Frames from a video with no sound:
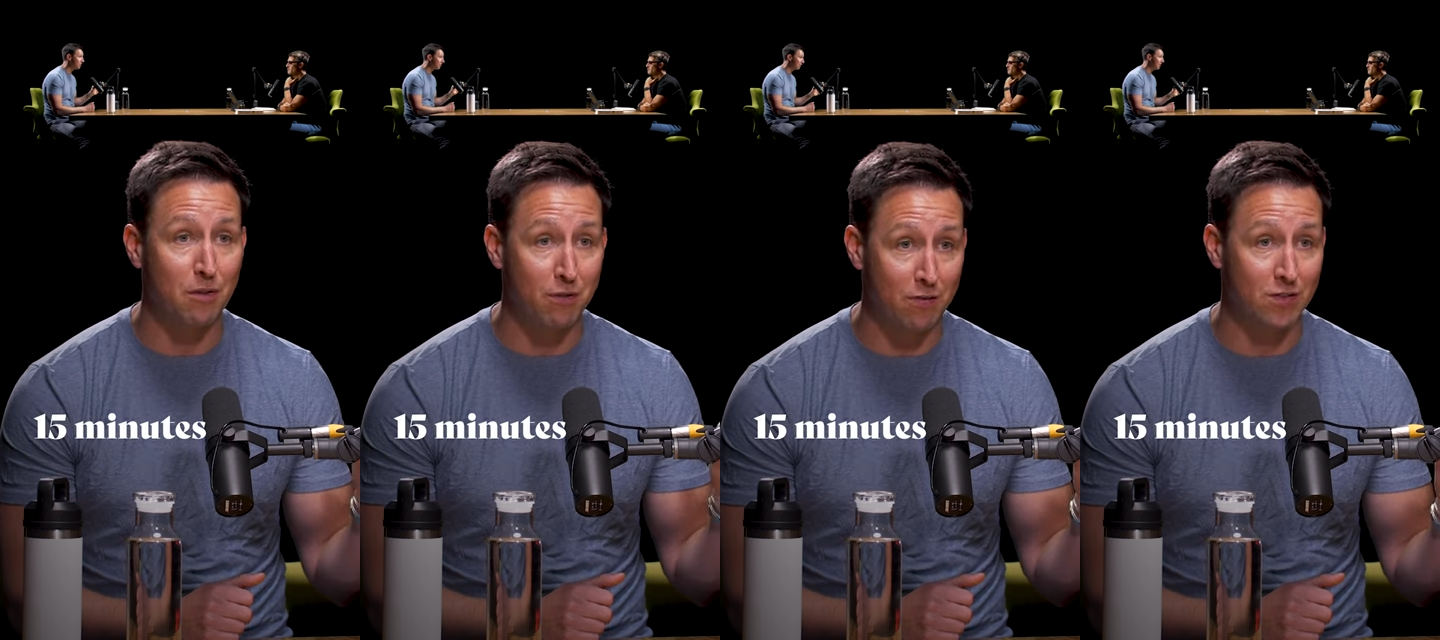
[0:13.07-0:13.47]

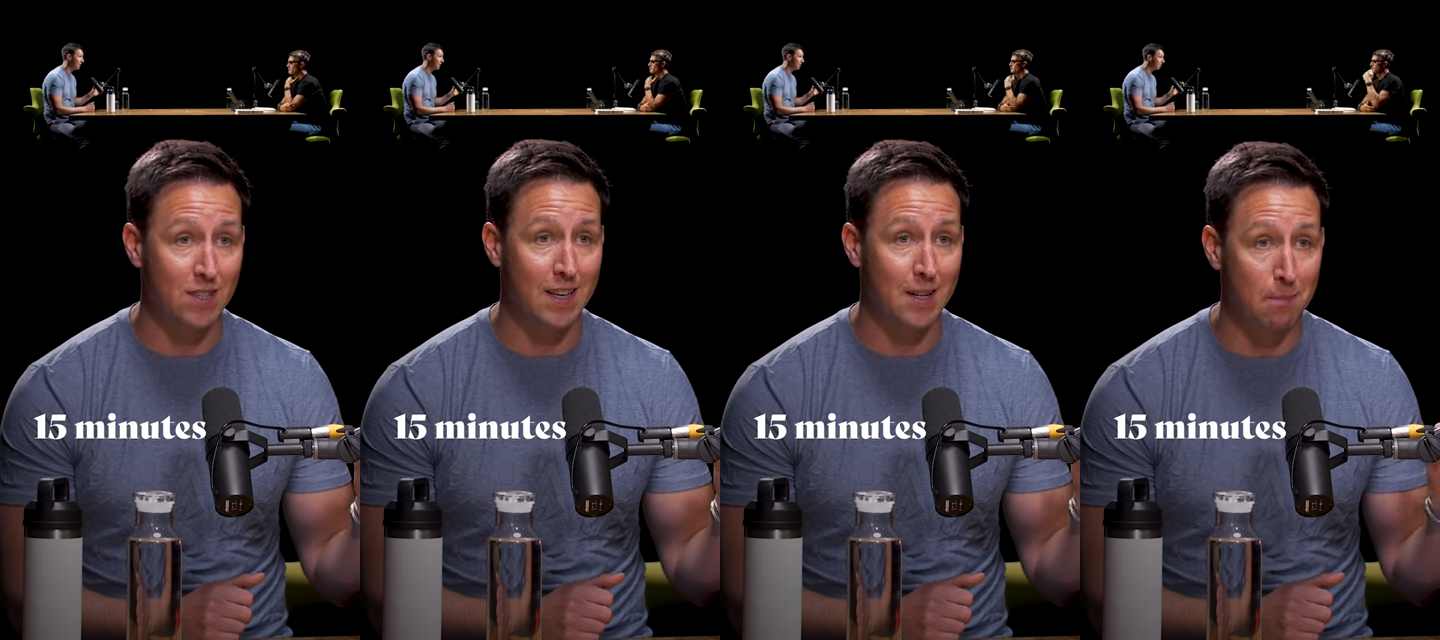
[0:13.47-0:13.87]

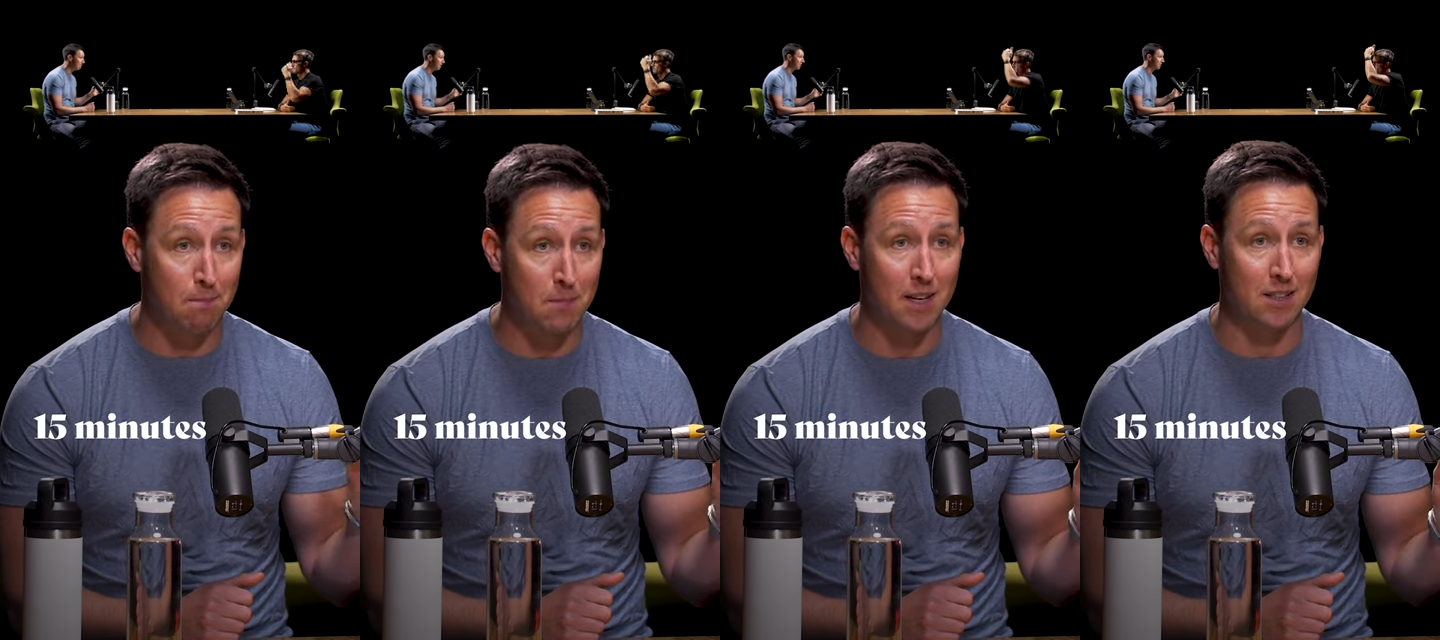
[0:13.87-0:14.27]
15
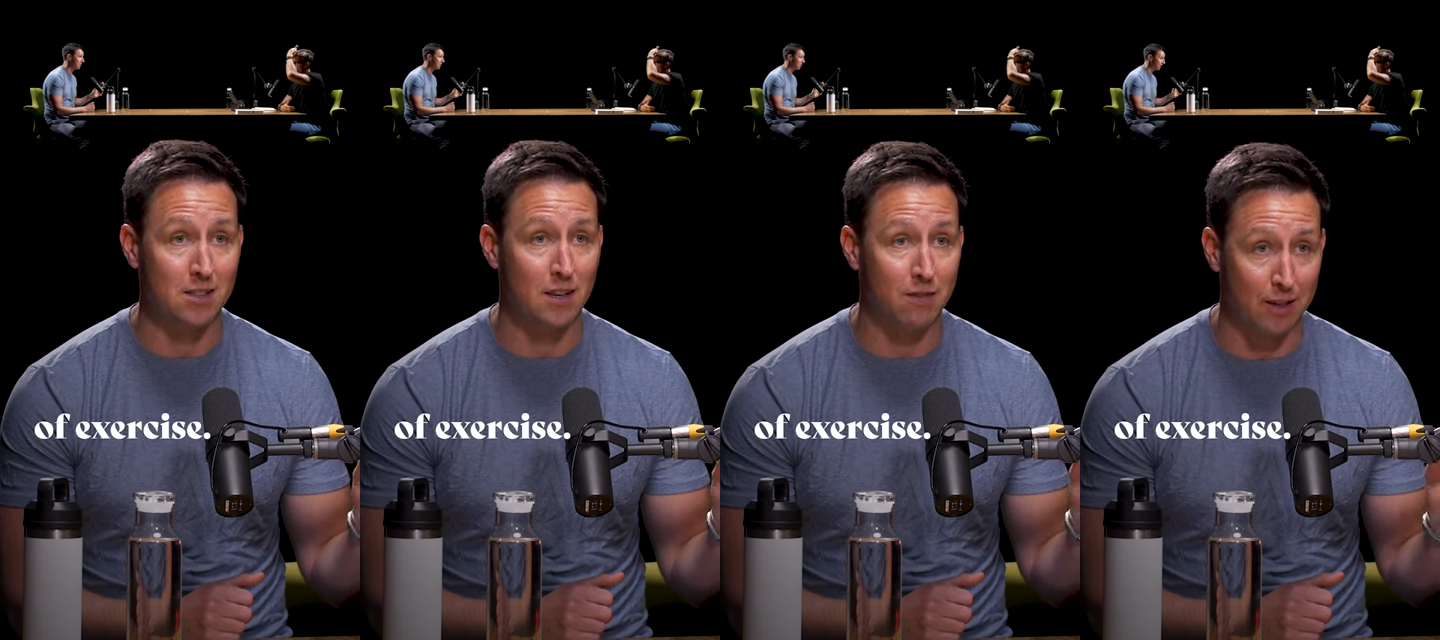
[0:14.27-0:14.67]

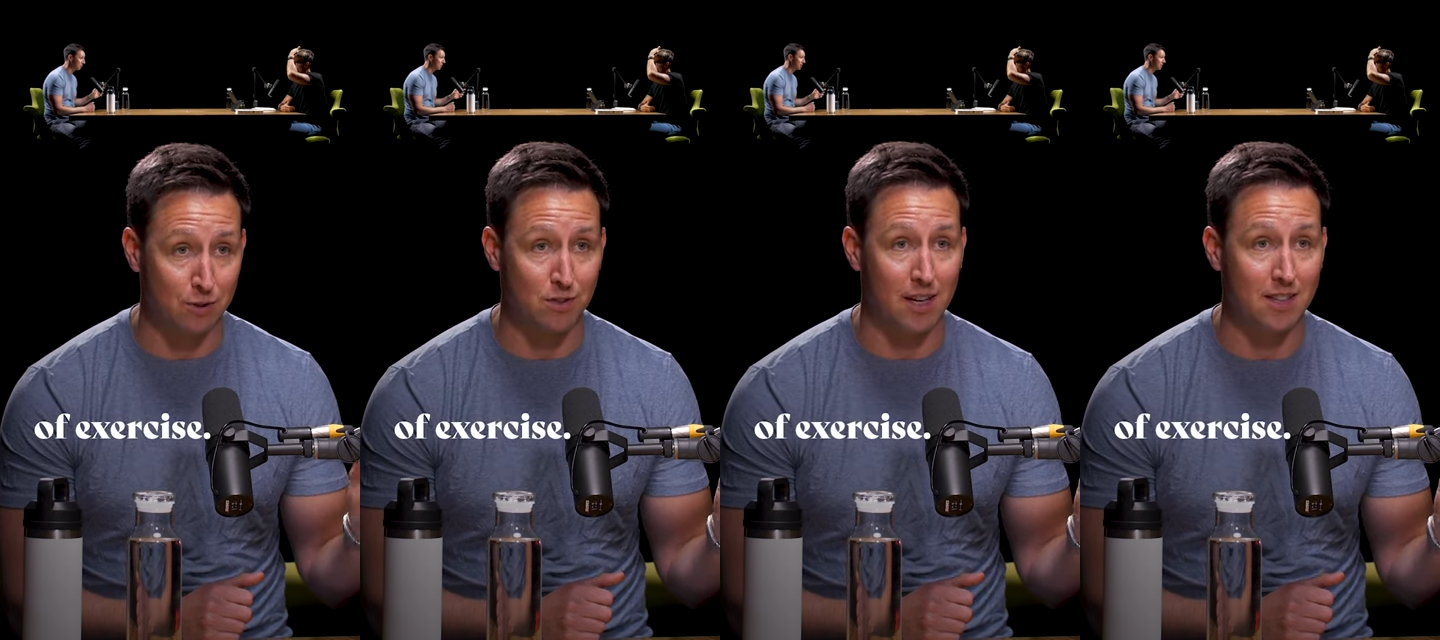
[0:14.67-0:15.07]
minutes of
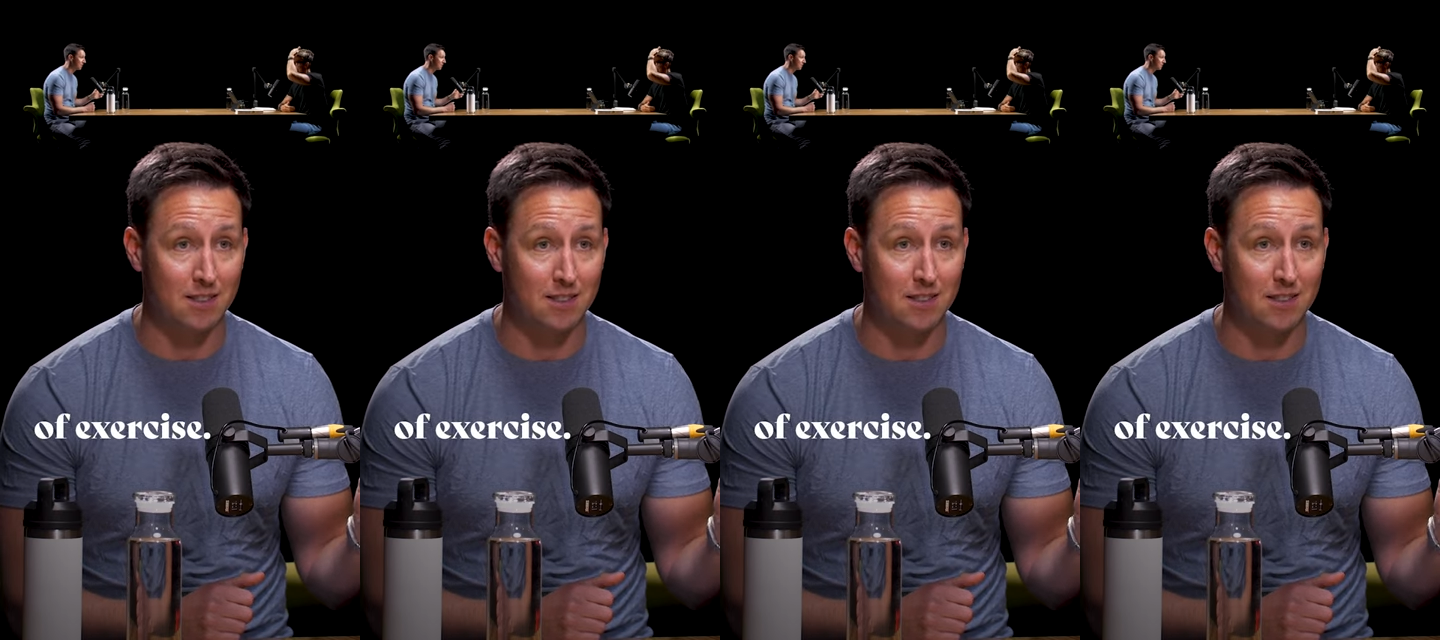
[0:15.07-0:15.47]

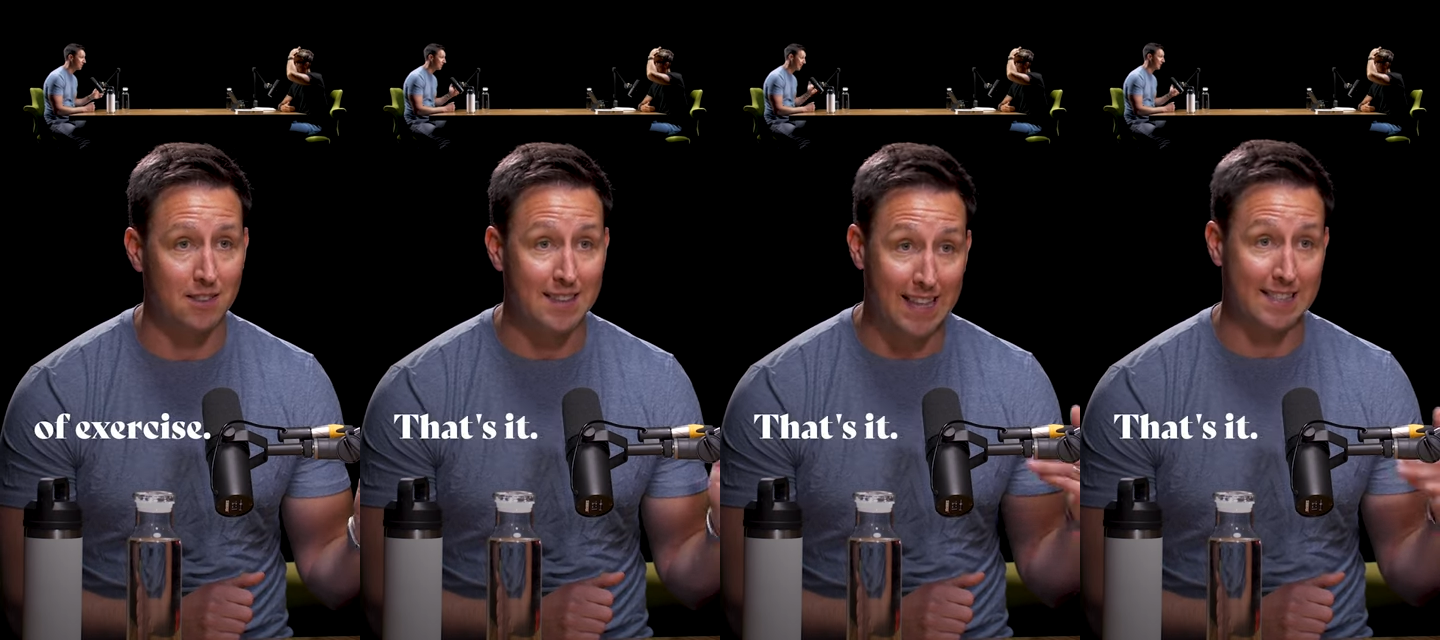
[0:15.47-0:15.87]
exercise.
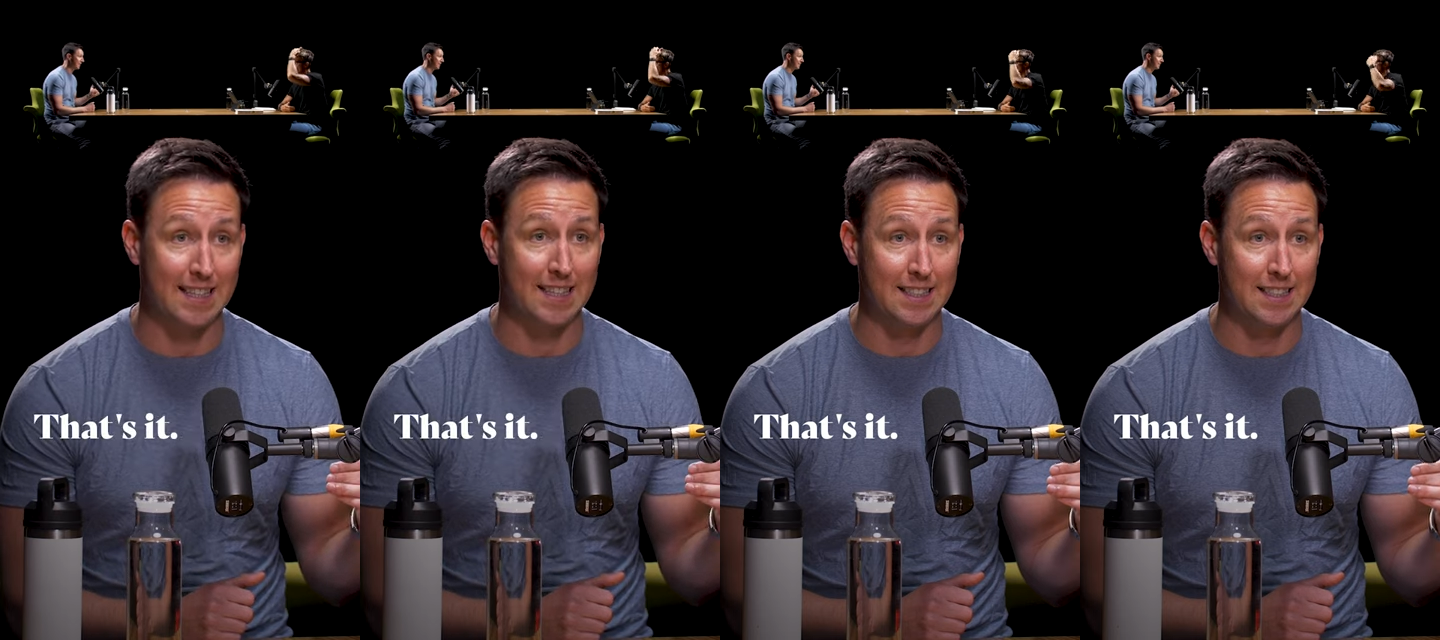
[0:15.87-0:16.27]
That's
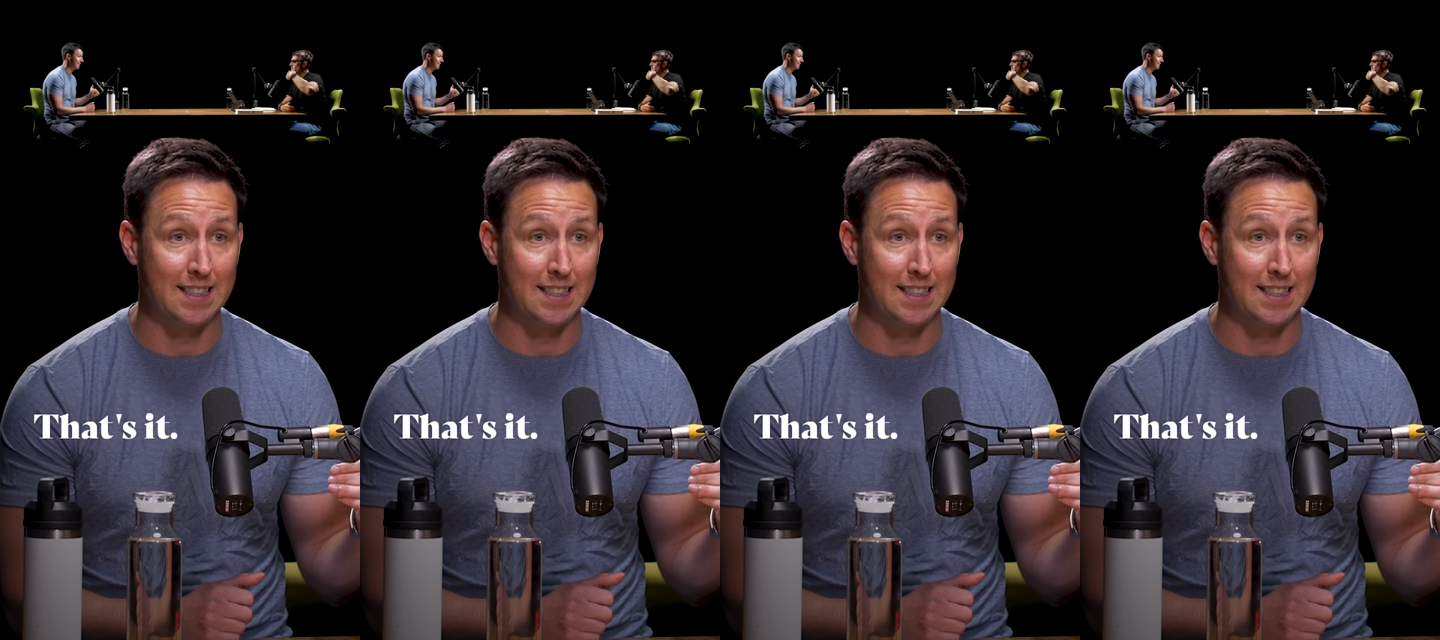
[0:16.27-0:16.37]
it.